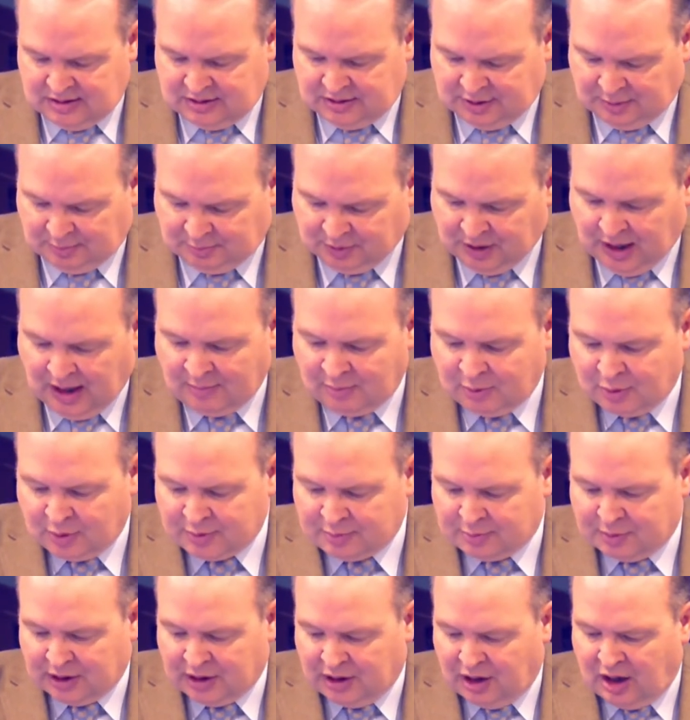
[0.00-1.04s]
The problem with
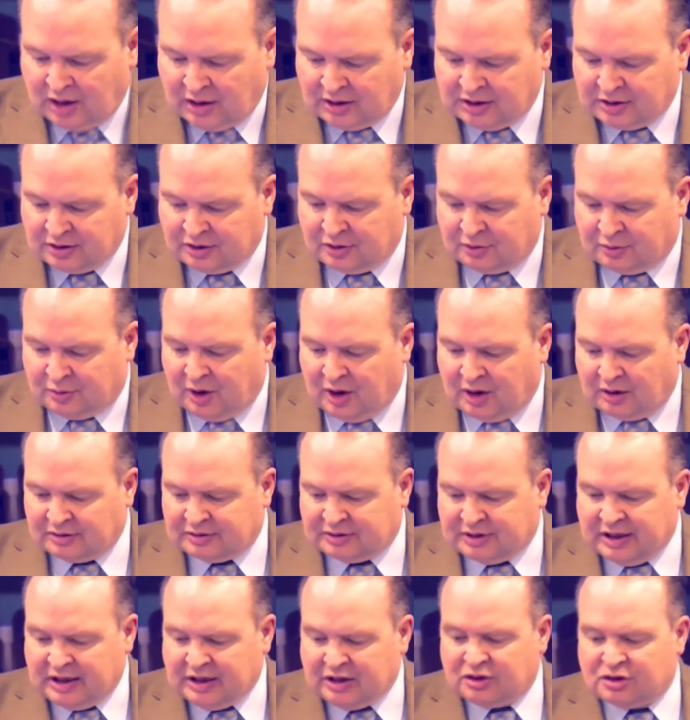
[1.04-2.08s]
belonging to the wrong
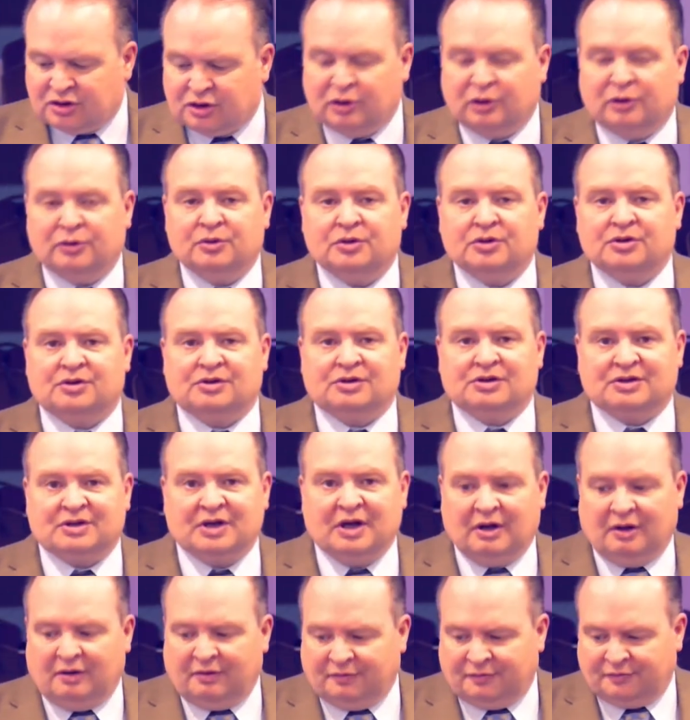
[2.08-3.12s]
thing is you lose
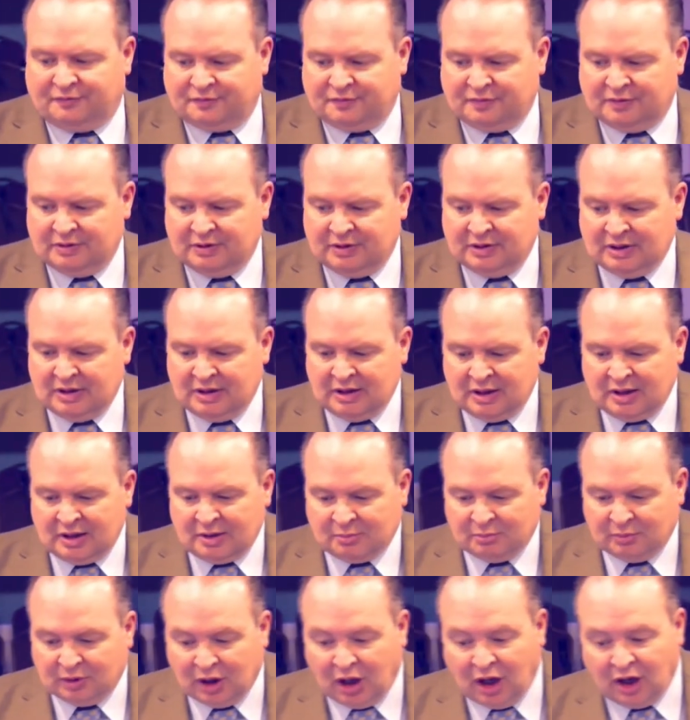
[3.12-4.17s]
yourself.
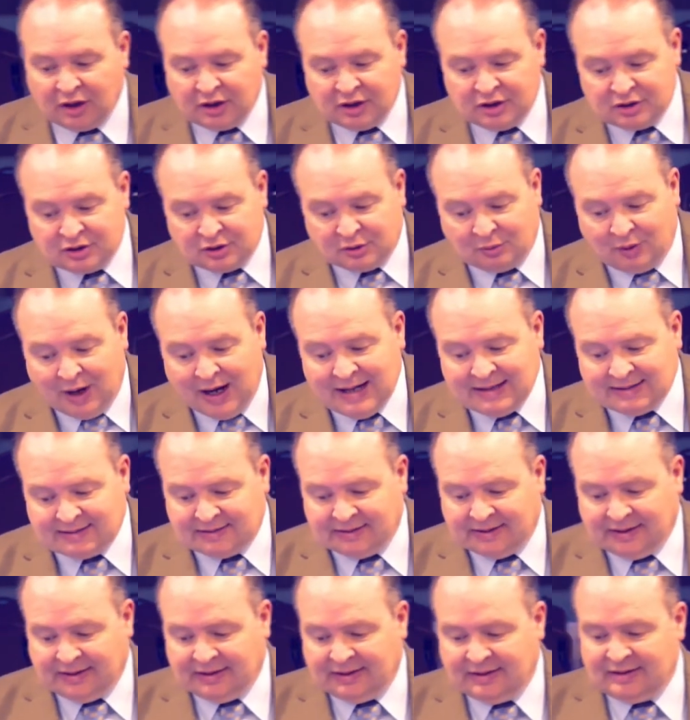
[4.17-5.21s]
Belonging to the right
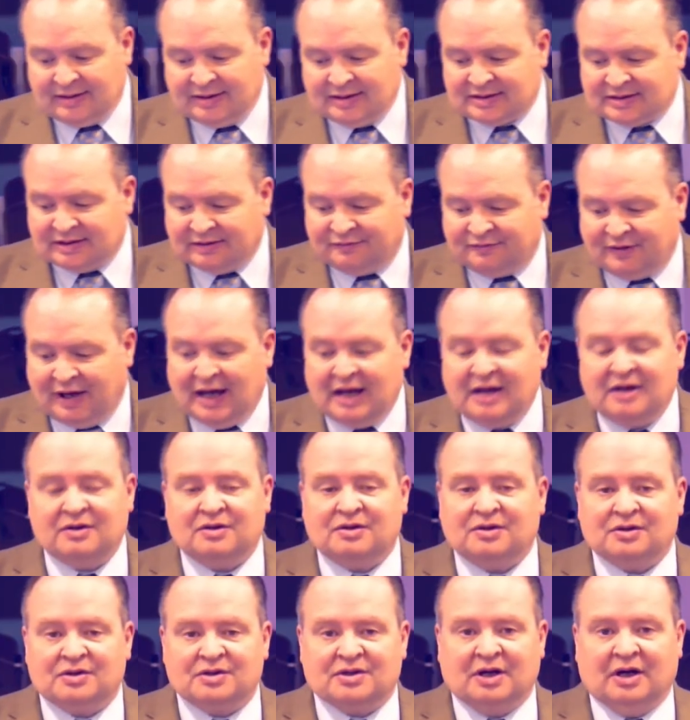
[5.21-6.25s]
thing is to find
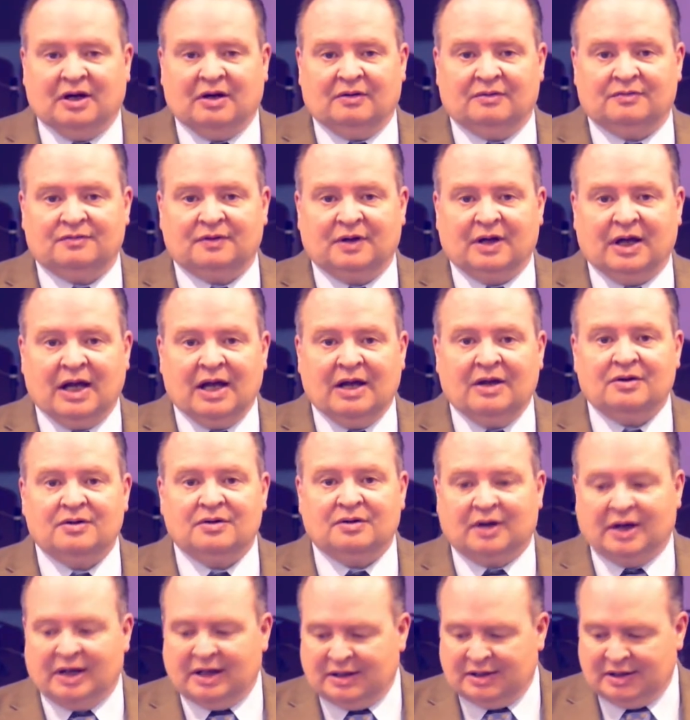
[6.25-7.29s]
yourself and
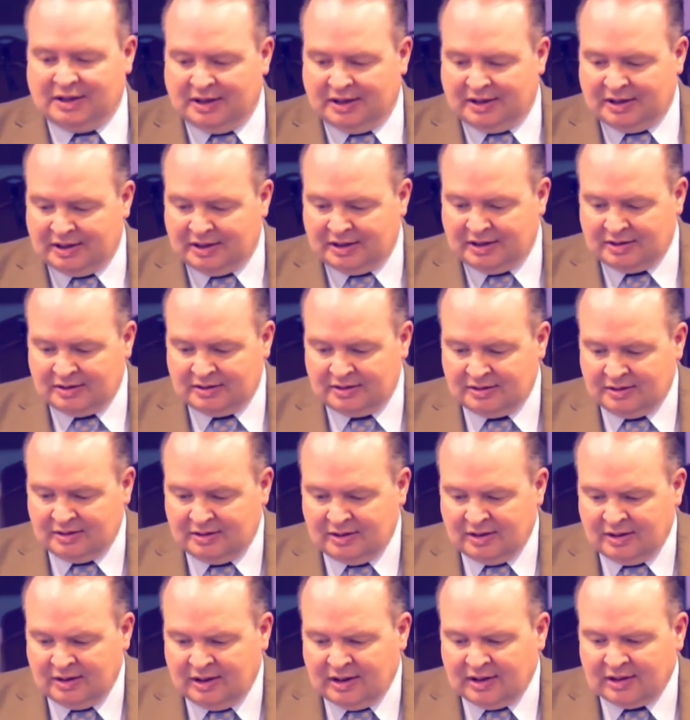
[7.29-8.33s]
your identity.
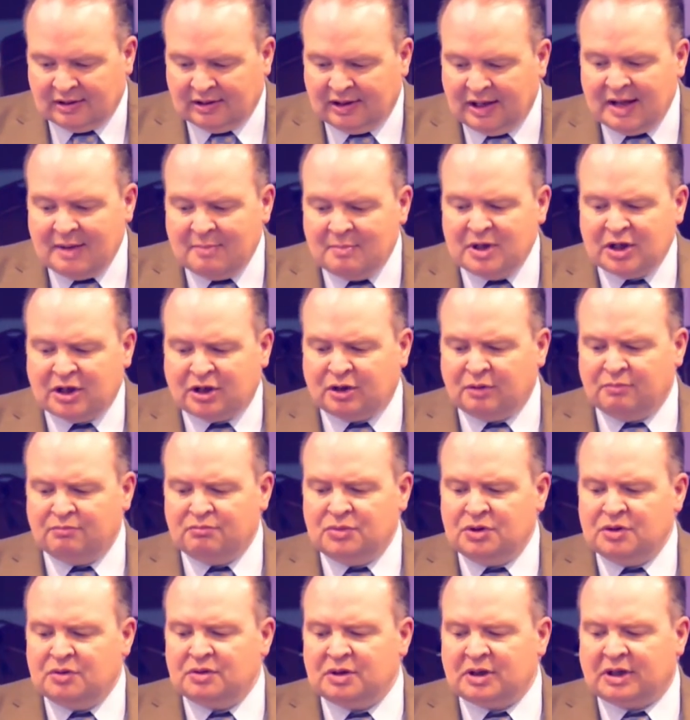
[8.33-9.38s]
Let me
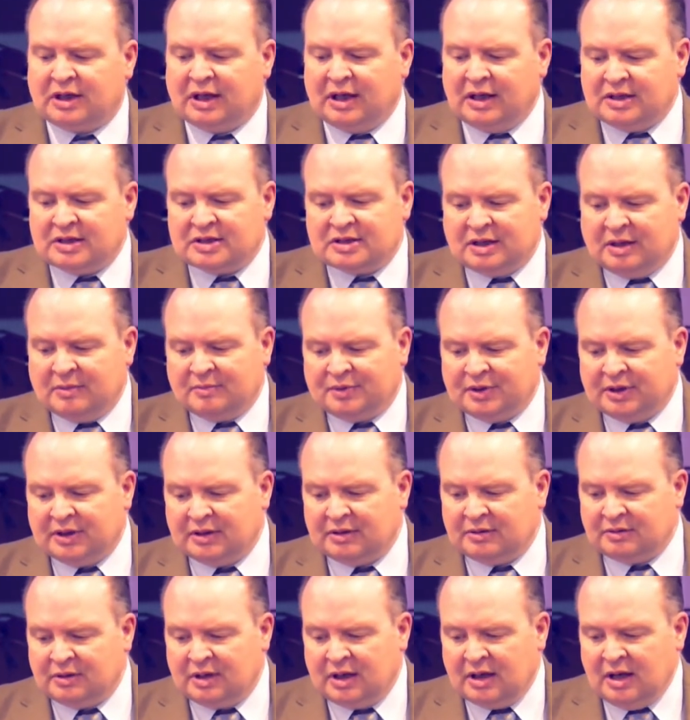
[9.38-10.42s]
communicate
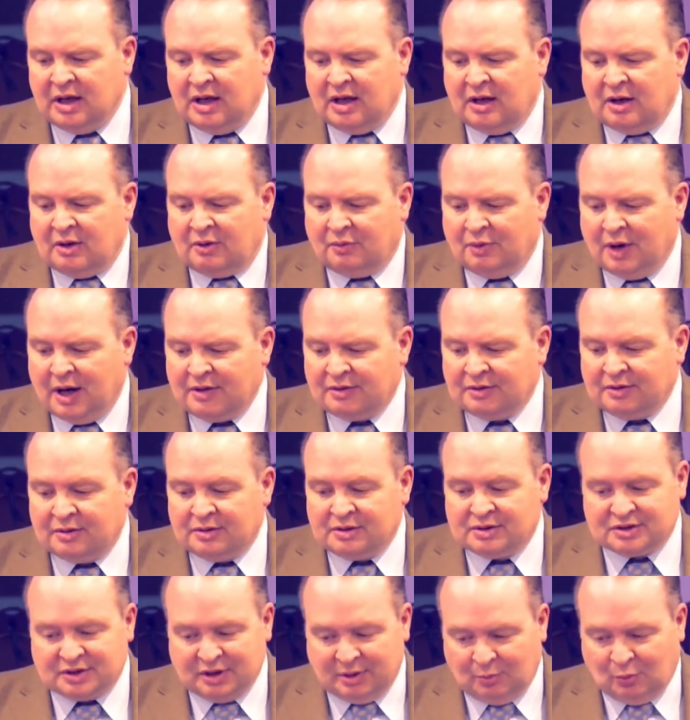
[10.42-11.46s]
something, rather
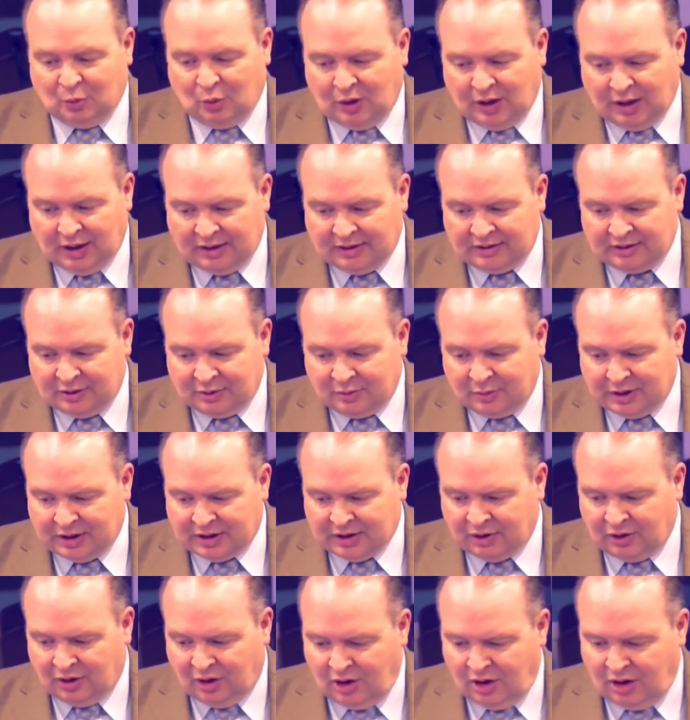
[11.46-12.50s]
someone, that we
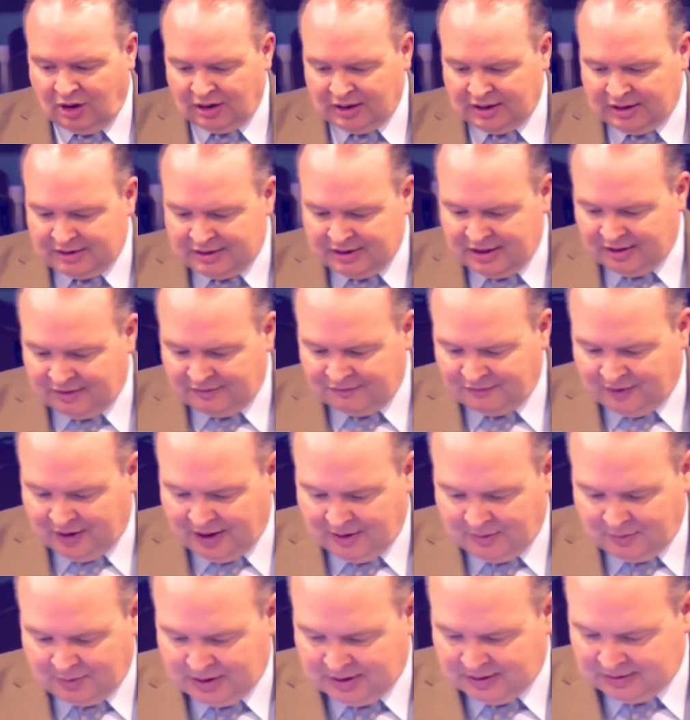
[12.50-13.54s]
can all identify
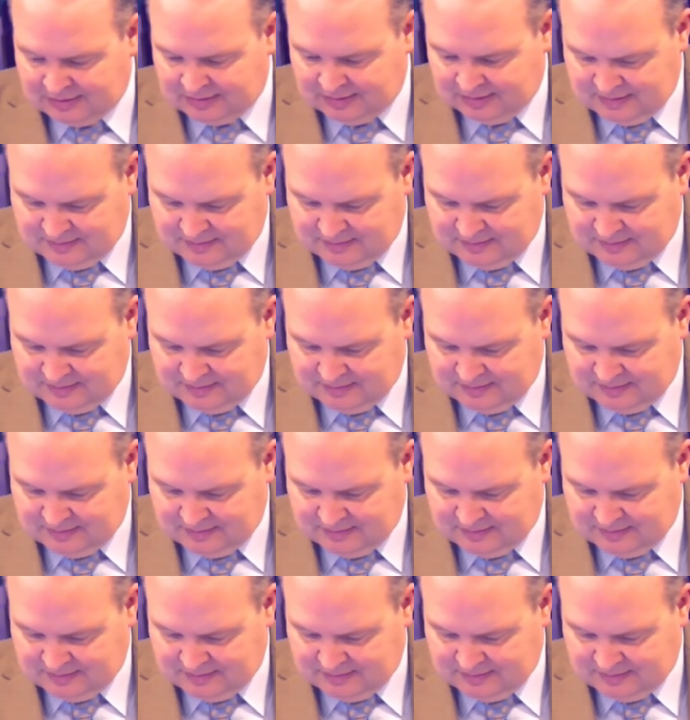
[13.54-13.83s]
with.